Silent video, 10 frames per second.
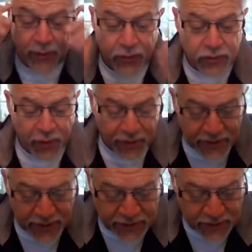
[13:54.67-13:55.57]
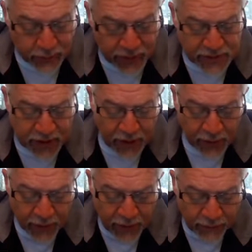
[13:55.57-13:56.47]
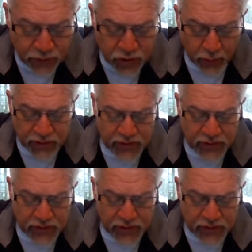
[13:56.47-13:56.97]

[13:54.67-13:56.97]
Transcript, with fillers: And they're trying to test him by saying, Show